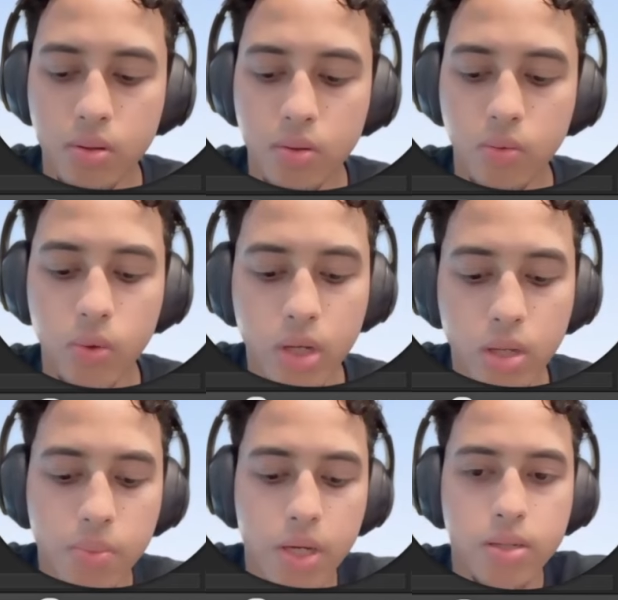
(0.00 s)
we can
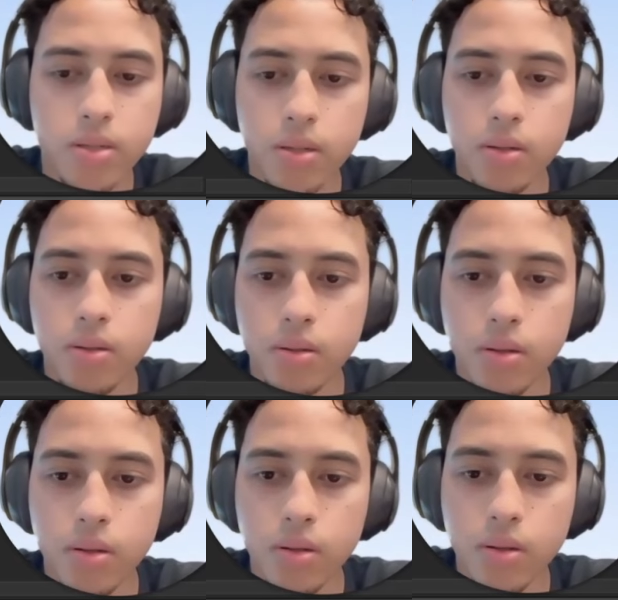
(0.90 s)
paste it
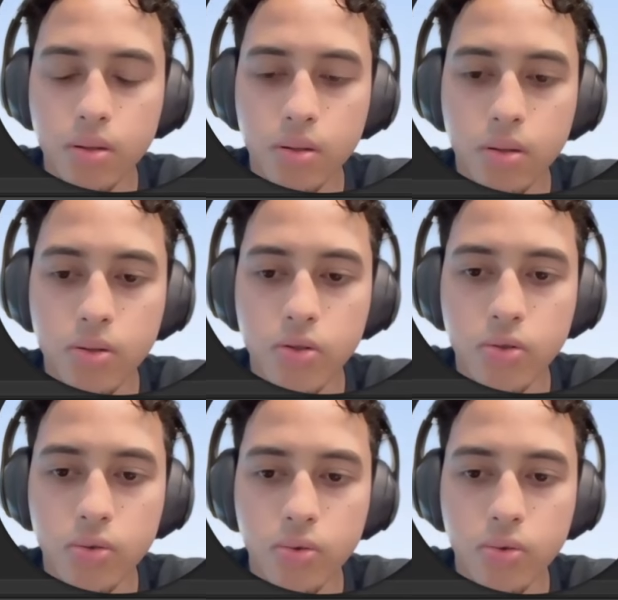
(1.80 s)
into